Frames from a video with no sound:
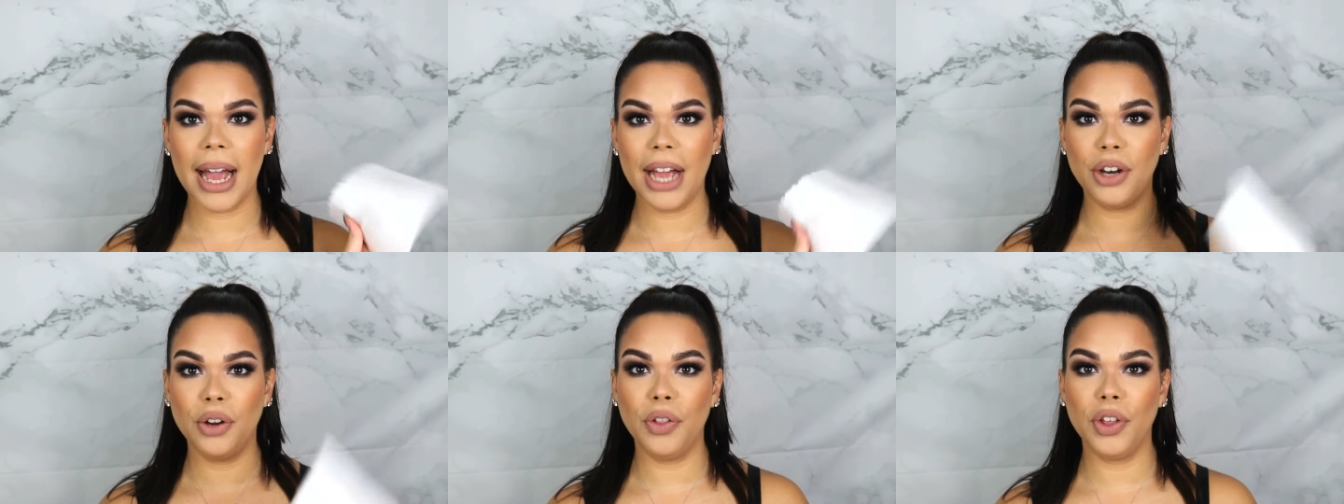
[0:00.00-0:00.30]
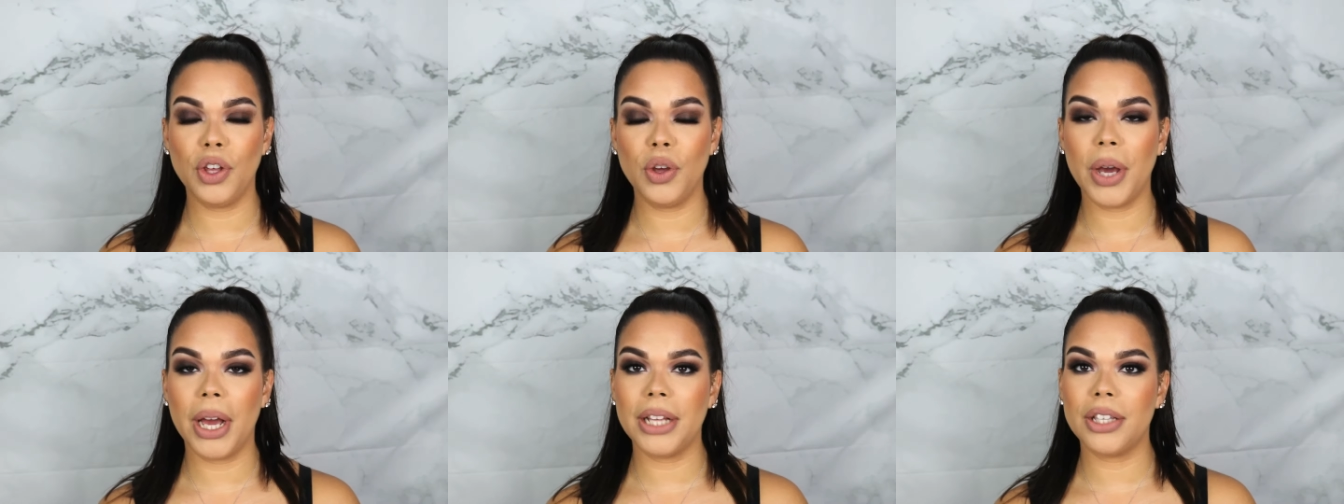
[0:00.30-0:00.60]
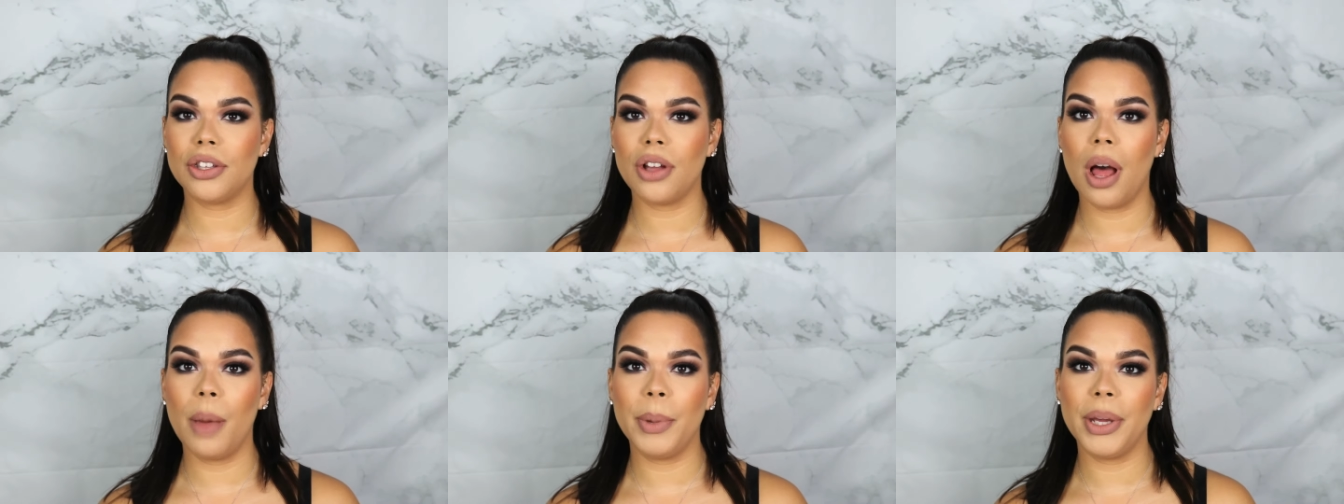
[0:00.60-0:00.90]
I know that you
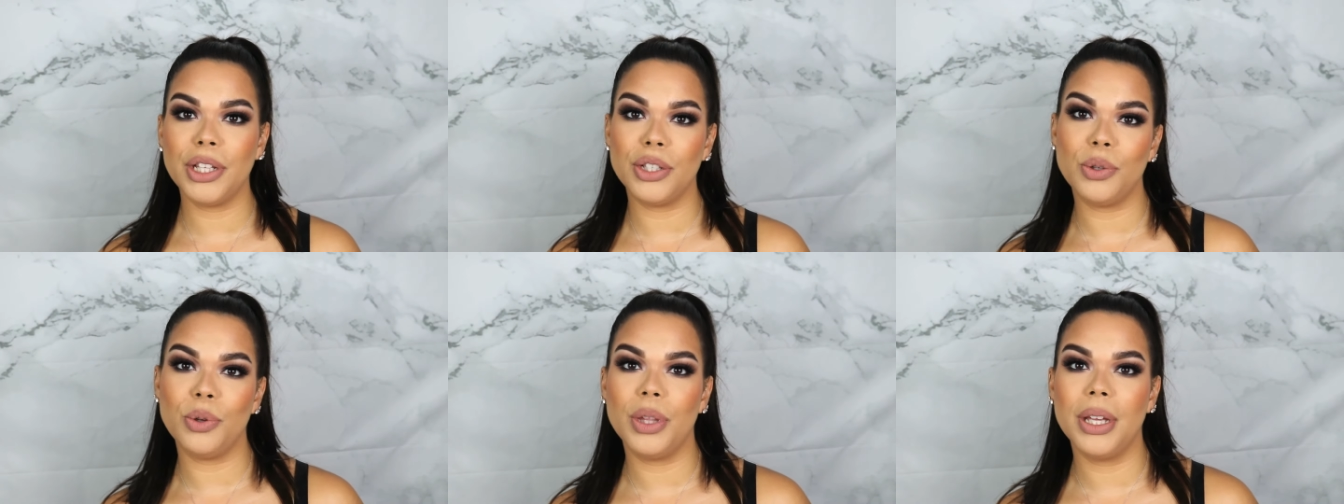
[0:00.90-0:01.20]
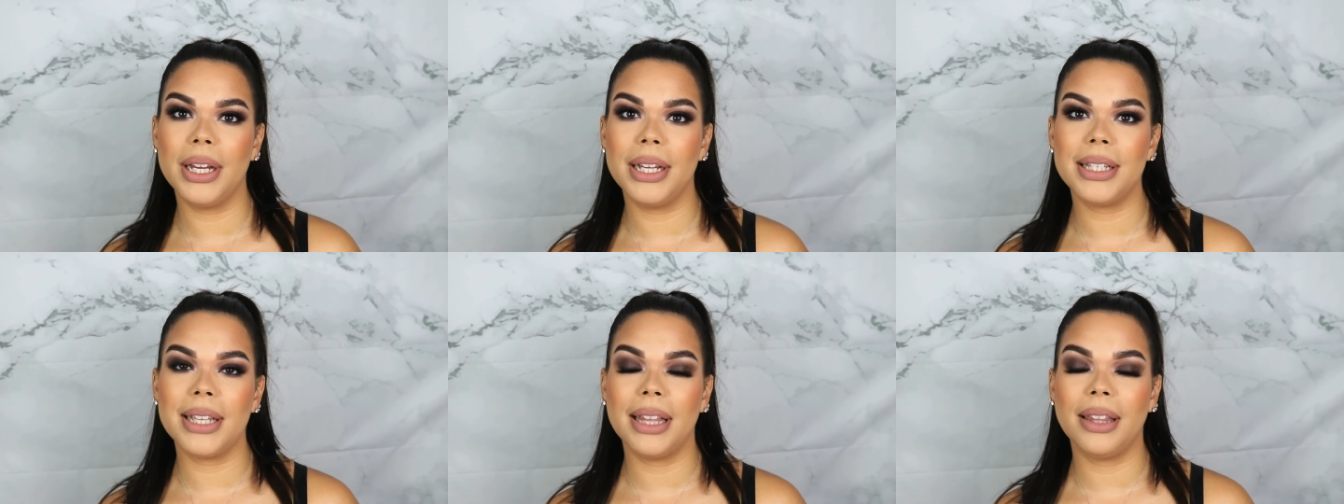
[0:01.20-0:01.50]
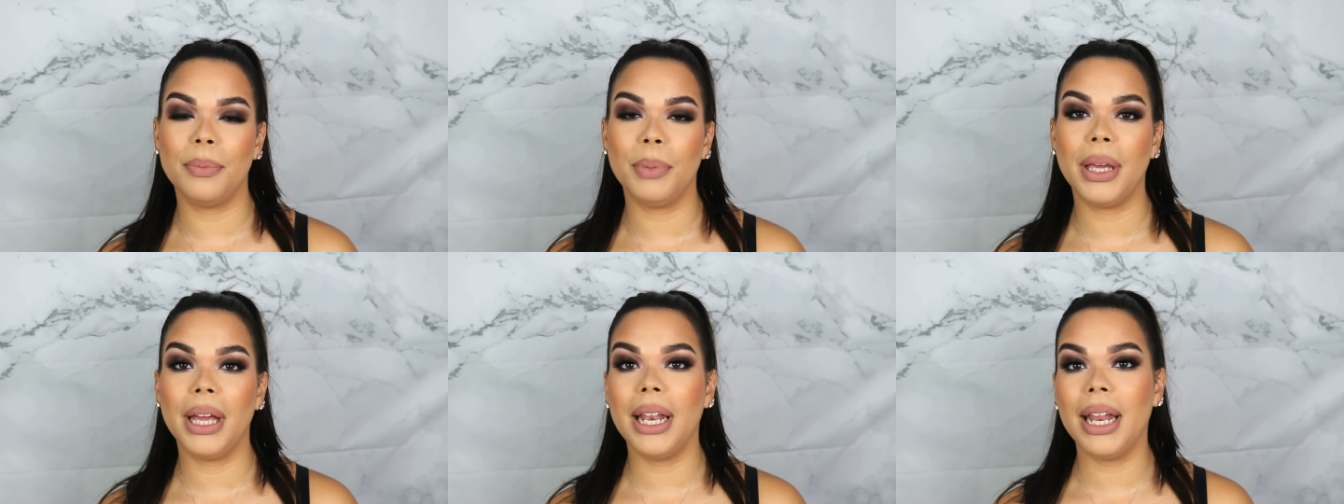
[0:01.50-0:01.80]
guys saw me do this at
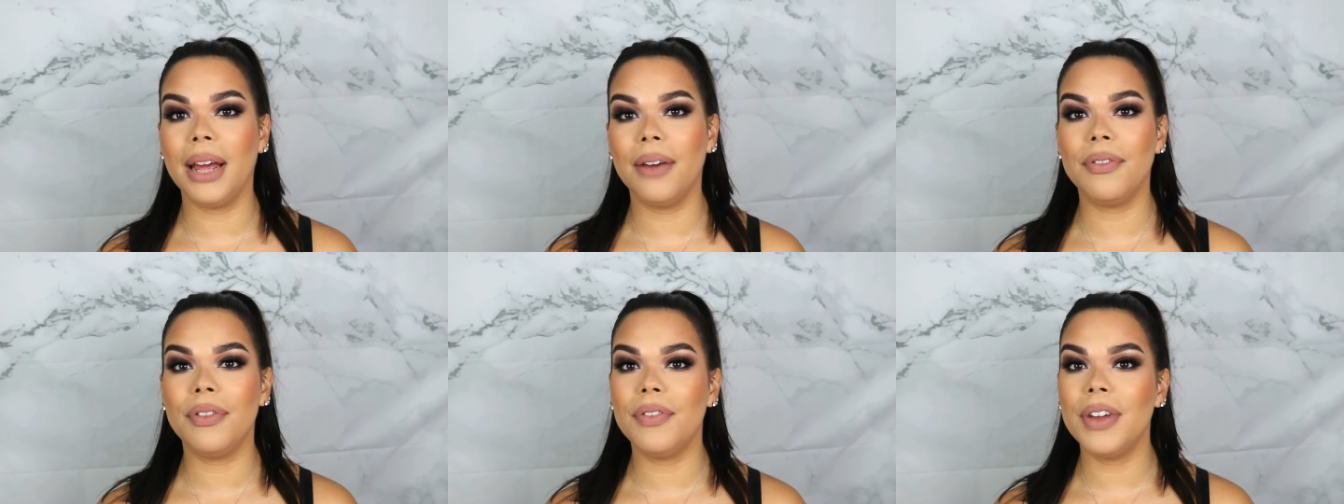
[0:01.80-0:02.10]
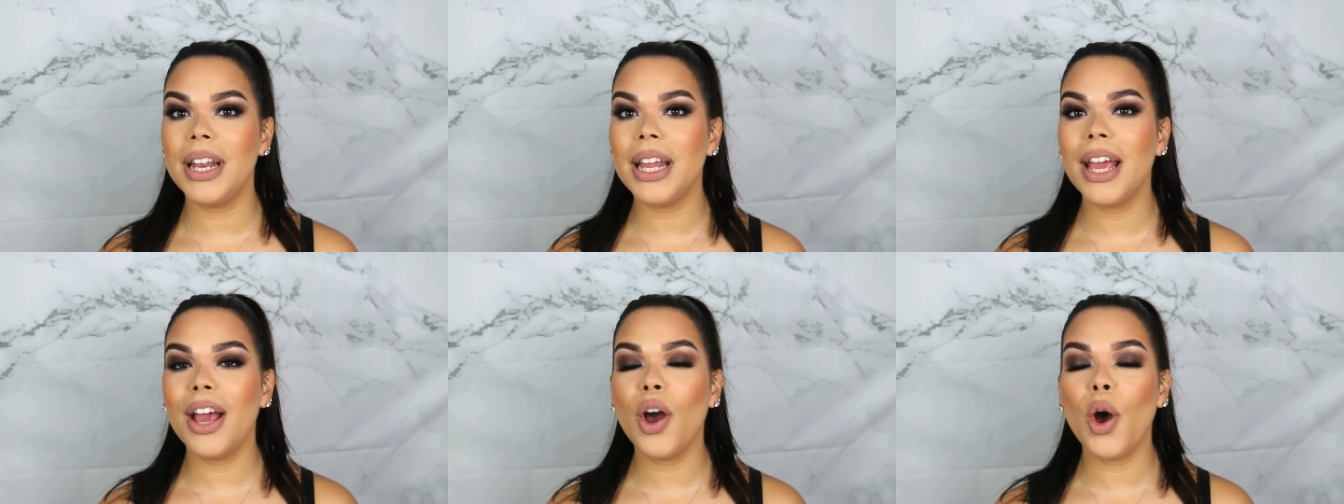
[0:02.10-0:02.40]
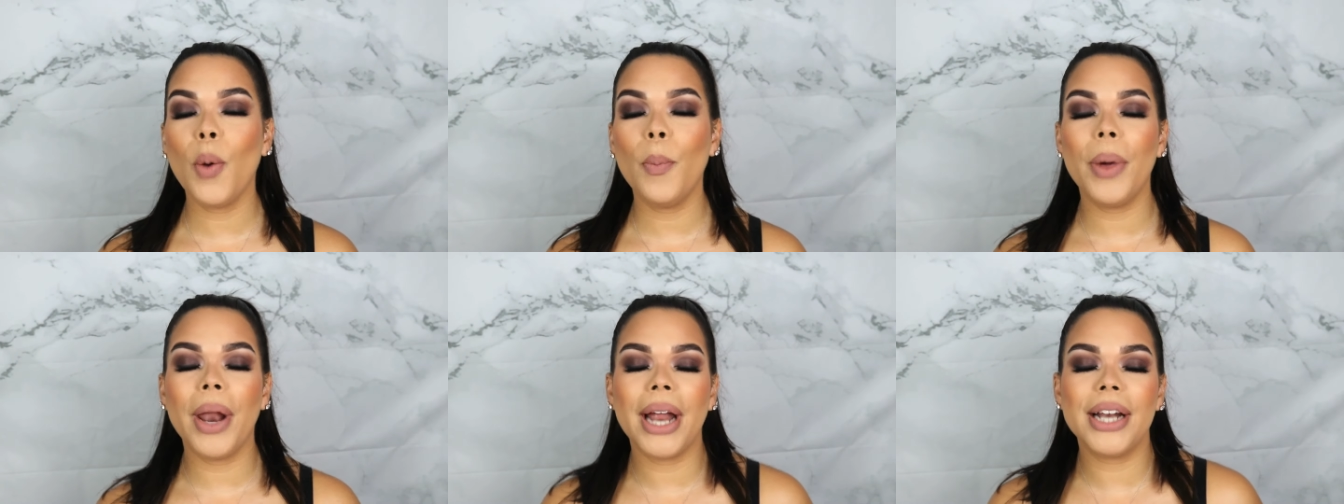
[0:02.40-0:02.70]
the beginning of the
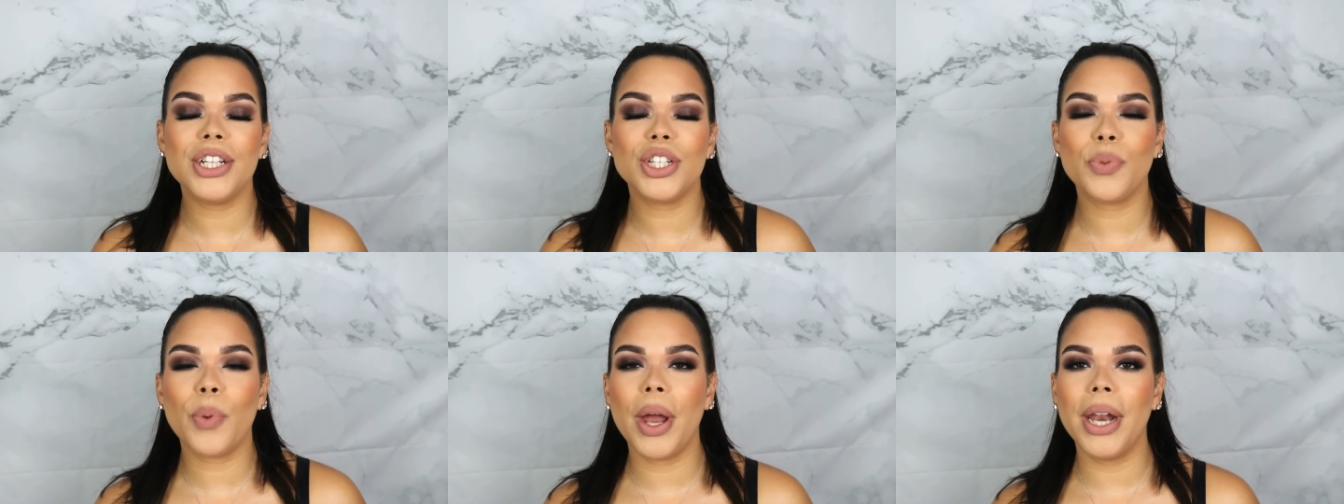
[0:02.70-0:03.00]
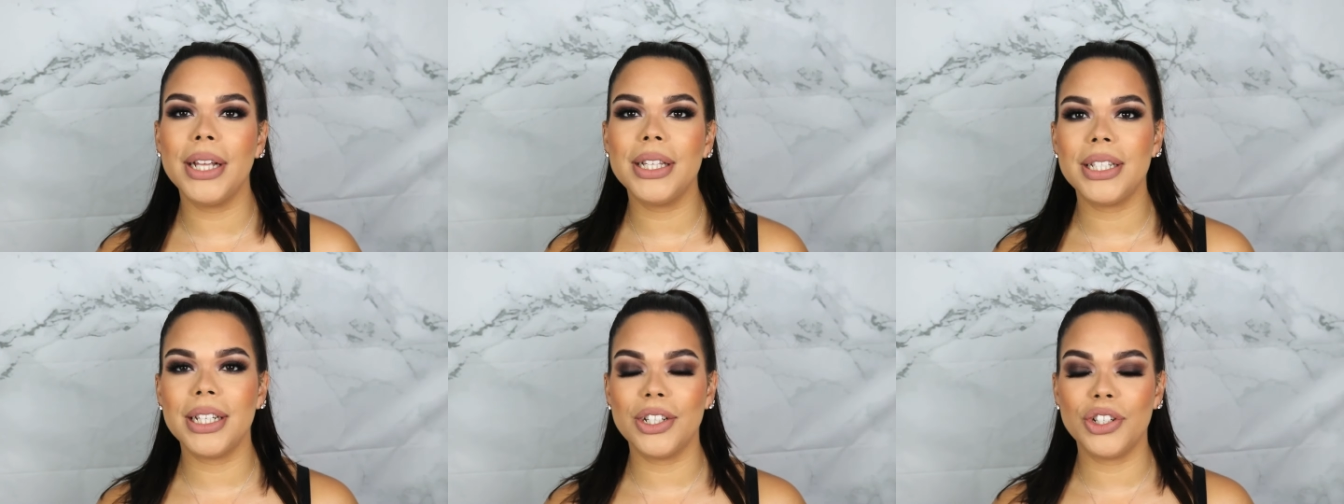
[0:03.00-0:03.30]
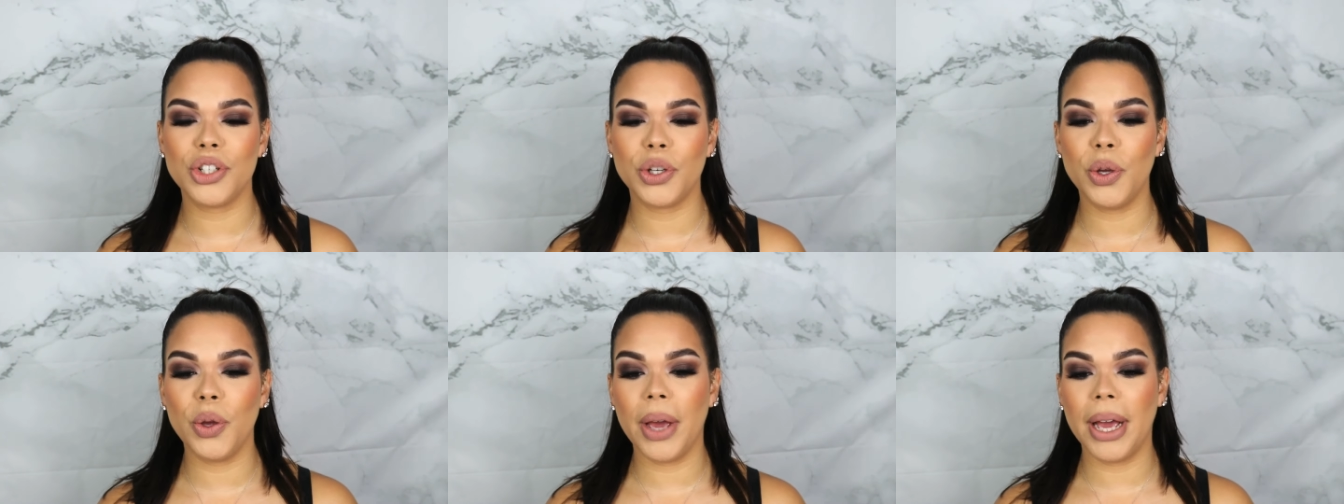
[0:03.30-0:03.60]
video, but I just wanted to
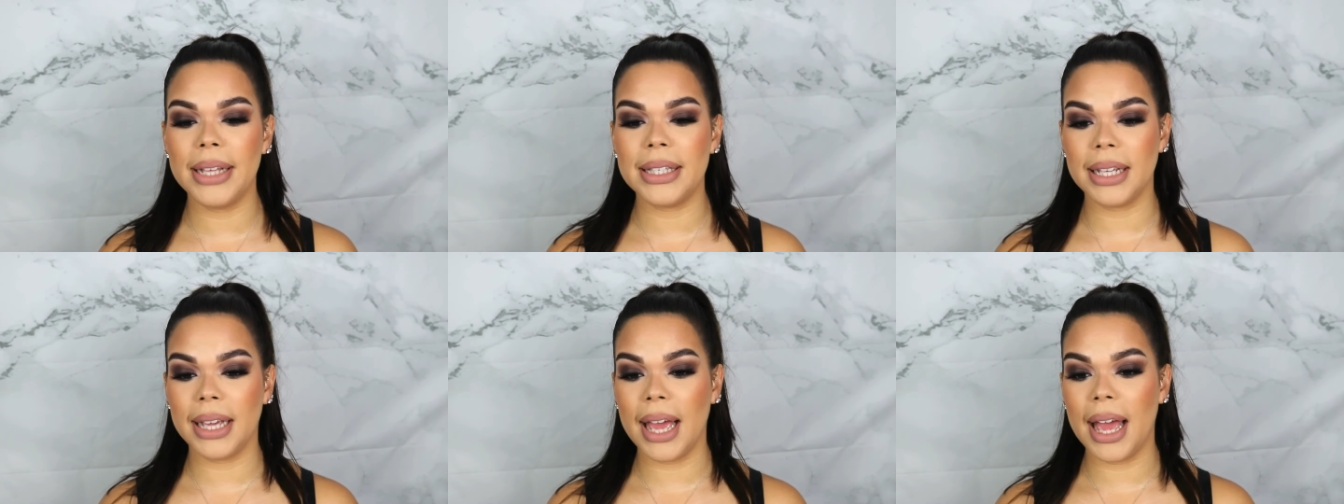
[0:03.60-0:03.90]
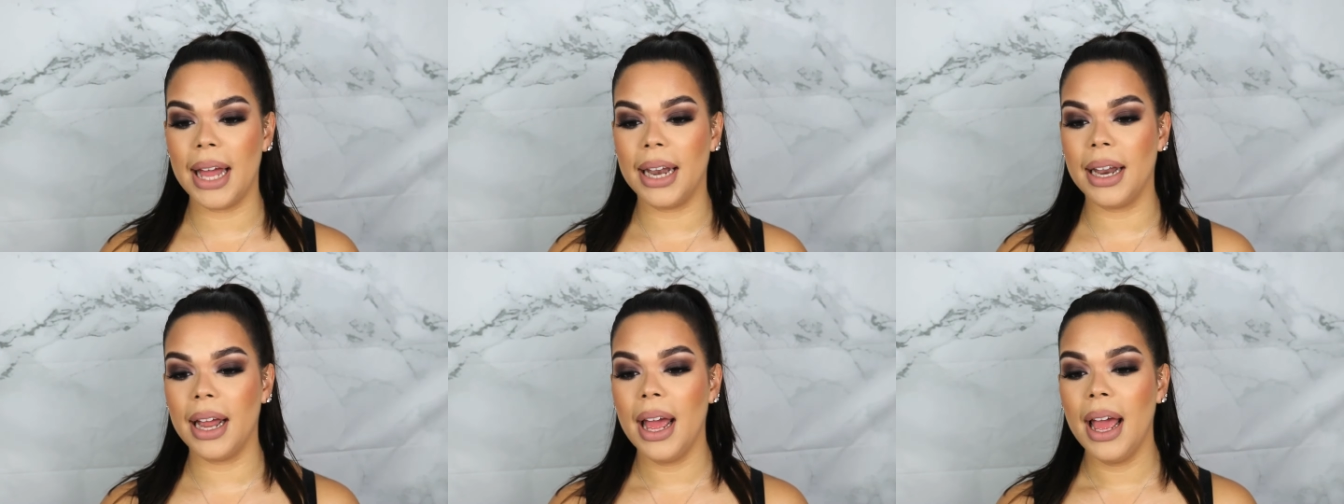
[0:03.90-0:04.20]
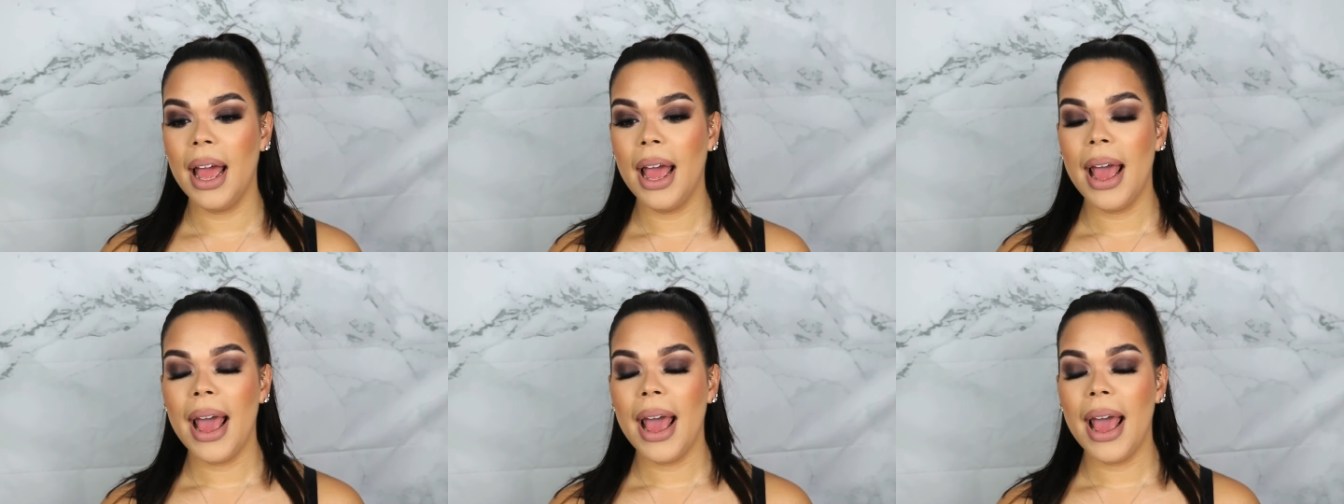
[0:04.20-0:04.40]
show you guys again